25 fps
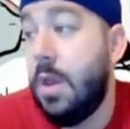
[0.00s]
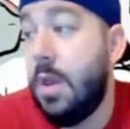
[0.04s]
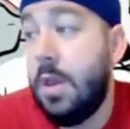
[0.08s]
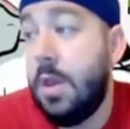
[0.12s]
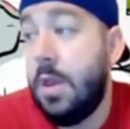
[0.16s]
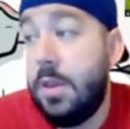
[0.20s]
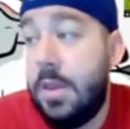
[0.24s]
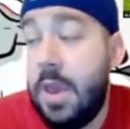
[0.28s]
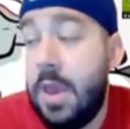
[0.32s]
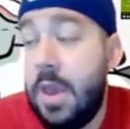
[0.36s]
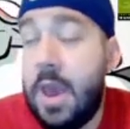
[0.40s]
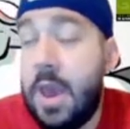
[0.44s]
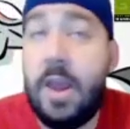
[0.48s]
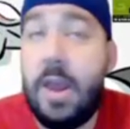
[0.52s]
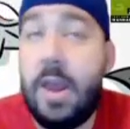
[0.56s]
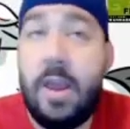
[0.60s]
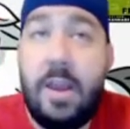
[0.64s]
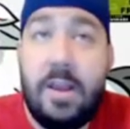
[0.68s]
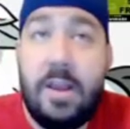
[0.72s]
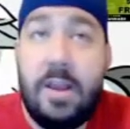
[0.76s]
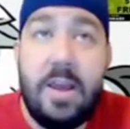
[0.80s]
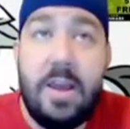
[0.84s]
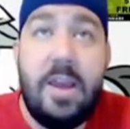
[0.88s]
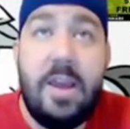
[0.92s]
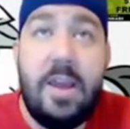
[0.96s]
yeah,
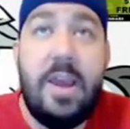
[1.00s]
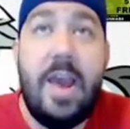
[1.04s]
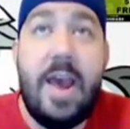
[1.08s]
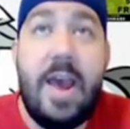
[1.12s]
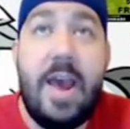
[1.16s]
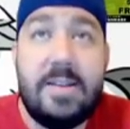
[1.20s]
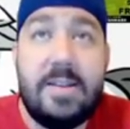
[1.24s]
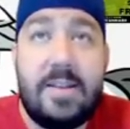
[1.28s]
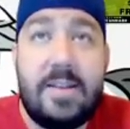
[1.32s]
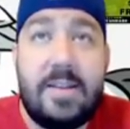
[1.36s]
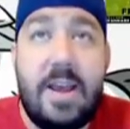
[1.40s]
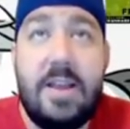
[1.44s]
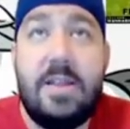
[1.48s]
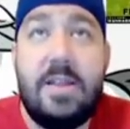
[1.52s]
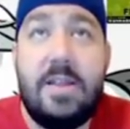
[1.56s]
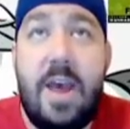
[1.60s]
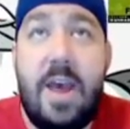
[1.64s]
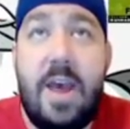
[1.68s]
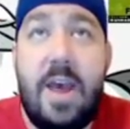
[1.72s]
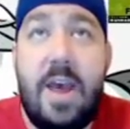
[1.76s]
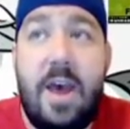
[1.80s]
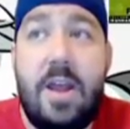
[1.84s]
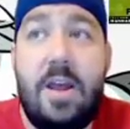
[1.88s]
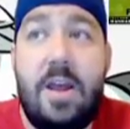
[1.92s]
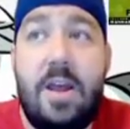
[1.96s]
he has had
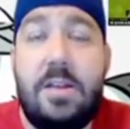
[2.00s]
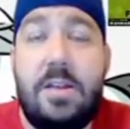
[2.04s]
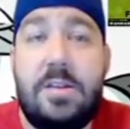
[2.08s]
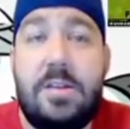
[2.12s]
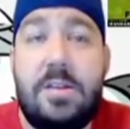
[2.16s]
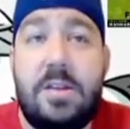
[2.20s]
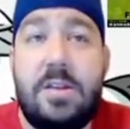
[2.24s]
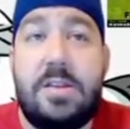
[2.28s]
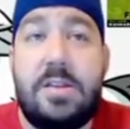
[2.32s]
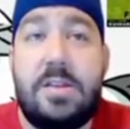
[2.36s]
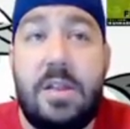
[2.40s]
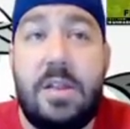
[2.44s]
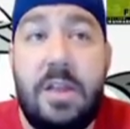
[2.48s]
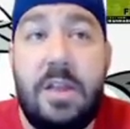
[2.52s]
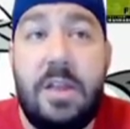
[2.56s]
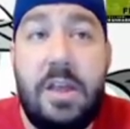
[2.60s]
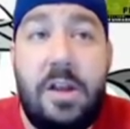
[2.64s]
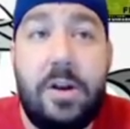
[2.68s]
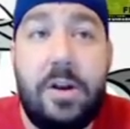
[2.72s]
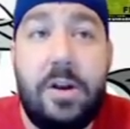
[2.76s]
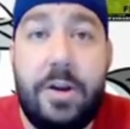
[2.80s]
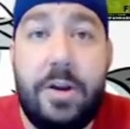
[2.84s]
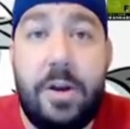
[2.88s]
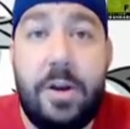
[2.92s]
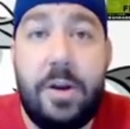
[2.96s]
that. It's a
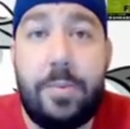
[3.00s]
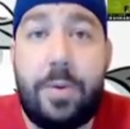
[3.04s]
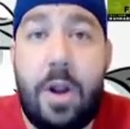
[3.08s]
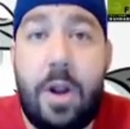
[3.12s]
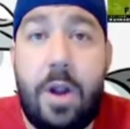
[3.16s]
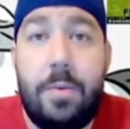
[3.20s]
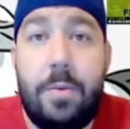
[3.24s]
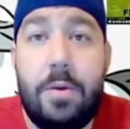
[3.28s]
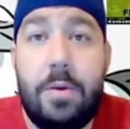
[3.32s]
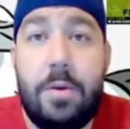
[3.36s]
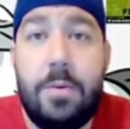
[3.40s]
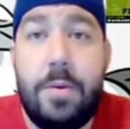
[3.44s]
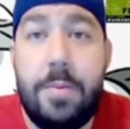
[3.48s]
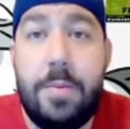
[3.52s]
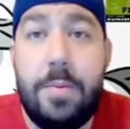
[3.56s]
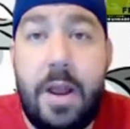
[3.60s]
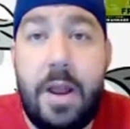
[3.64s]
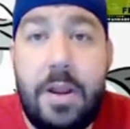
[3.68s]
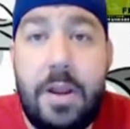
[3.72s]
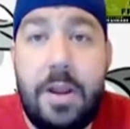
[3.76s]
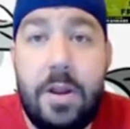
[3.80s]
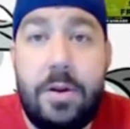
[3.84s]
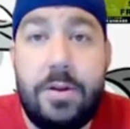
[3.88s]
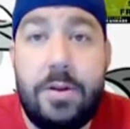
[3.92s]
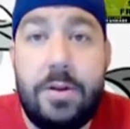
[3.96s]
lingering problem. I mean,
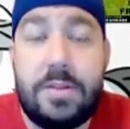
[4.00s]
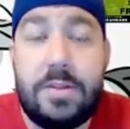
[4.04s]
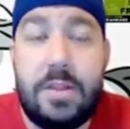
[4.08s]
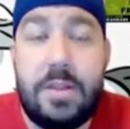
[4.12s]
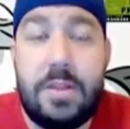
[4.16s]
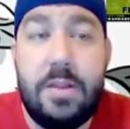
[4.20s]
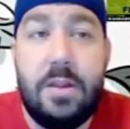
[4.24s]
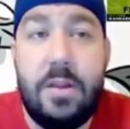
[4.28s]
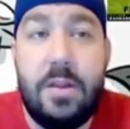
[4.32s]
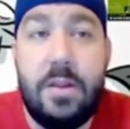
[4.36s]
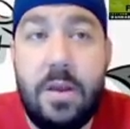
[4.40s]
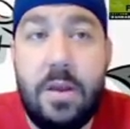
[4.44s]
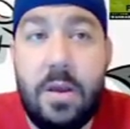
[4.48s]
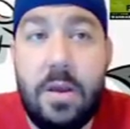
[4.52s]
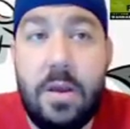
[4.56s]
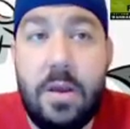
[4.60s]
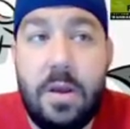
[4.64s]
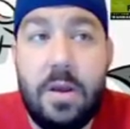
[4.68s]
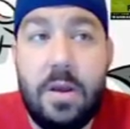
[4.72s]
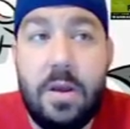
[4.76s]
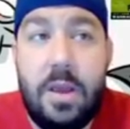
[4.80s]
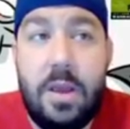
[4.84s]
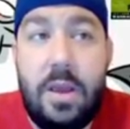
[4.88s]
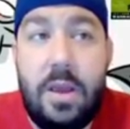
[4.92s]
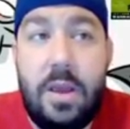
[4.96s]
I noticed that
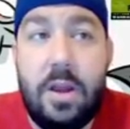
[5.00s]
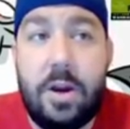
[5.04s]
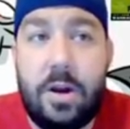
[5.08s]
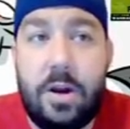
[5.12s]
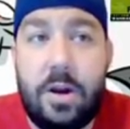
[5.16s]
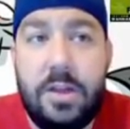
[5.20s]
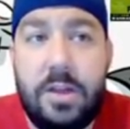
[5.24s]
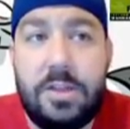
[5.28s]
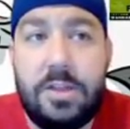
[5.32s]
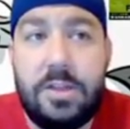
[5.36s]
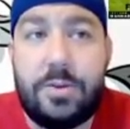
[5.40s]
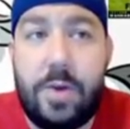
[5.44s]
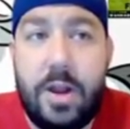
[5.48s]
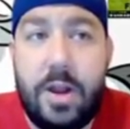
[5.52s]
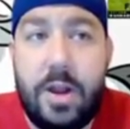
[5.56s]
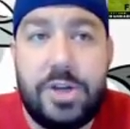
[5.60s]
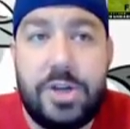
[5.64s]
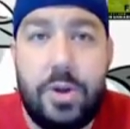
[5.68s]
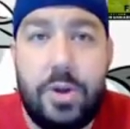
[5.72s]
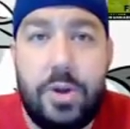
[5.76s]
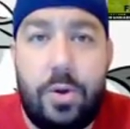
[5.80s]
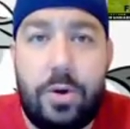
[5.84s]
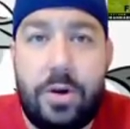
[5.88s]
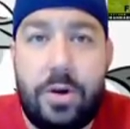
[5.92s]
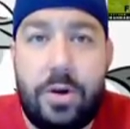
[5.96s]
he hurt his right
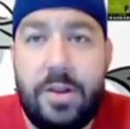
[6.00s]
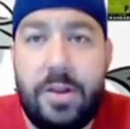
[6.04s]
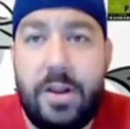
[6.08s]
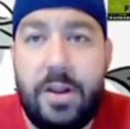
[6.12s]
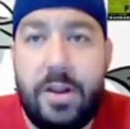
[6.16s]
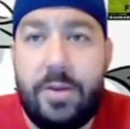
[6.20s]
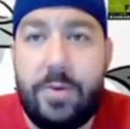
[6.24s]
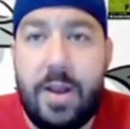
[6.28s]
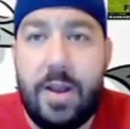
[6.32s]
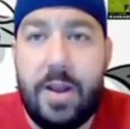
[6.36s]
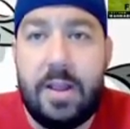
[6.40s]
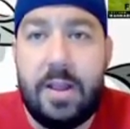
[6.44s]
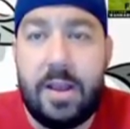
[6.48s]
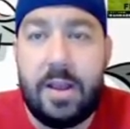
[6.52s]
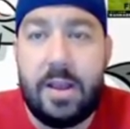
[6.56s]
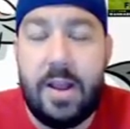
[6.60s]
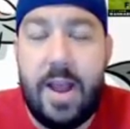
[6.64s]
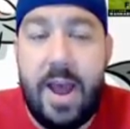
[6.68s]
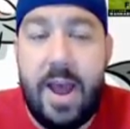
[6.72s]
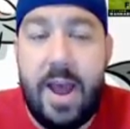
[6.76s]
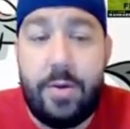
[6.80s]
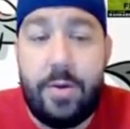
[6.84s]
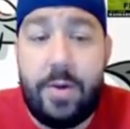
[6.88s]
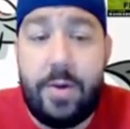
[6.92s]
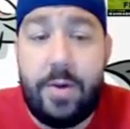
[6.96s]
shoulder and then he ran like
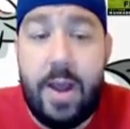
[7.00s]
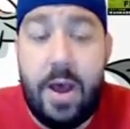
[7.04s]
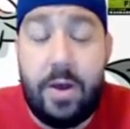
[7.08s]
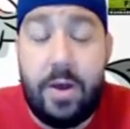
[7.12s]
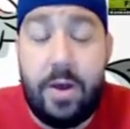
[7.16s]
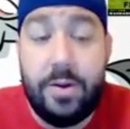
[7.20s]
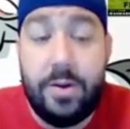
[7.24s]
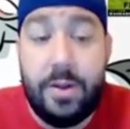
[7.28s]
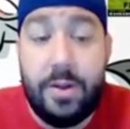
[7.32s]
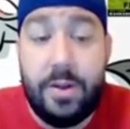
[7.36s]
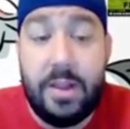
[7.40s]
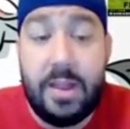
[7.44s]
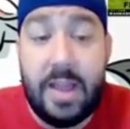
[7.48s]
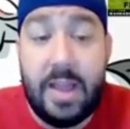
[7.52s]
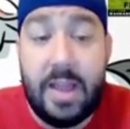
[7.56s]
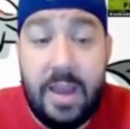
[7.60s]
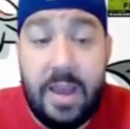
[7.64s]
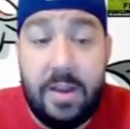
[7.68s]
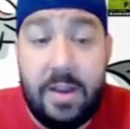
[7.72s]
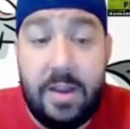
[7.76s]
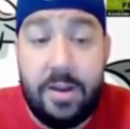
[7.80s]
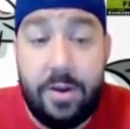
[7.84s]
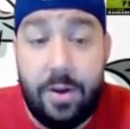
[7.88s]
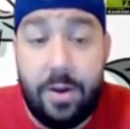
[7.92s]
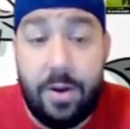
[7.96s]
an out route and he
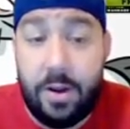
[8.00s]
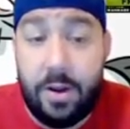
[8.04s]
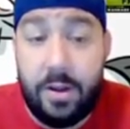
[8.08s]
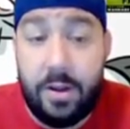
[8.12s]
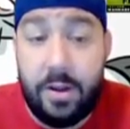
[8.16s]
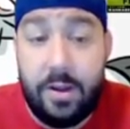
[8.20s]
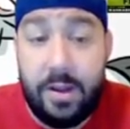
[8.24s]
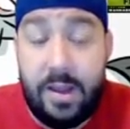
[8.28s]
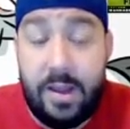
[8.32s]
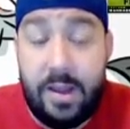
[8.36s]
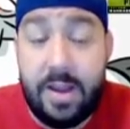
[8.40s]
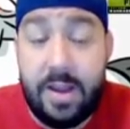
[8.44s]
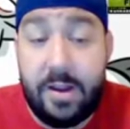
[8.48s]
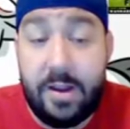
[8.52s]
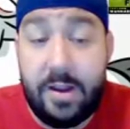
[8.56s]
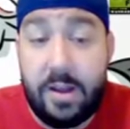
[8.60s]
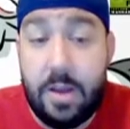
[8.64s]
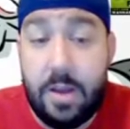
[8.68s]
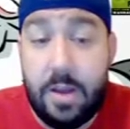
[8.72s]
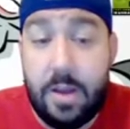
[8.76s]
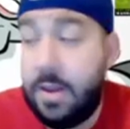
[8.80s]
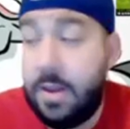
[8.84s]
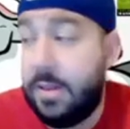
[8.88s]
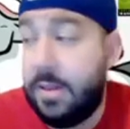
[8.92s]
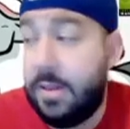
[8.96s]
landed on it and he had to
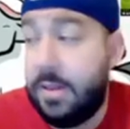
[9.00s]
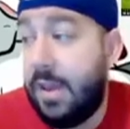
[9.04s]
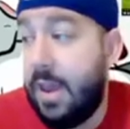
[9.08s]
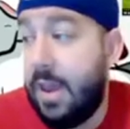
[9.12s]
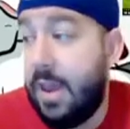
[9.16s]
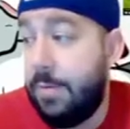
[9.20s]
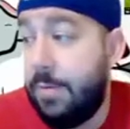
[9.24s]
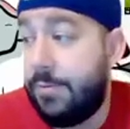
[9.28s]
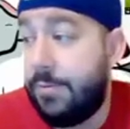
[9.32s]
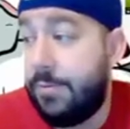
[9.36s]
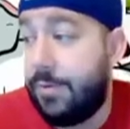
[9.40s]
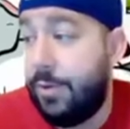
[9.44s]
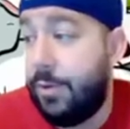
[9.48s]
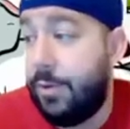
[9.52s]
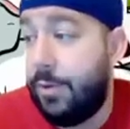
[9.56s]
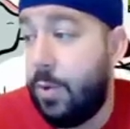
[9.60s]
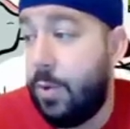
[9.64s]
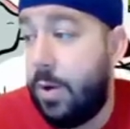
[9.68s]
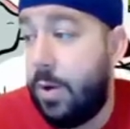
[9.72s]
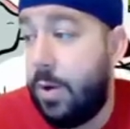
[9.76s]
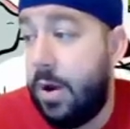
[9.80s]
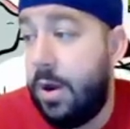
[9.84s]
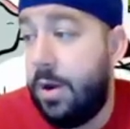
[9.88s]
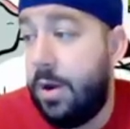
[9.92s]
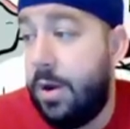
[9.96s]
come out of the game for a little
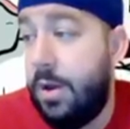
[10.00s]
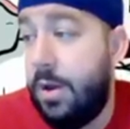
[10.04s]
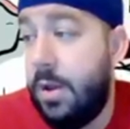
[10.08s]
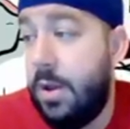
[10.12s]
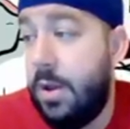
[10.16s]
while.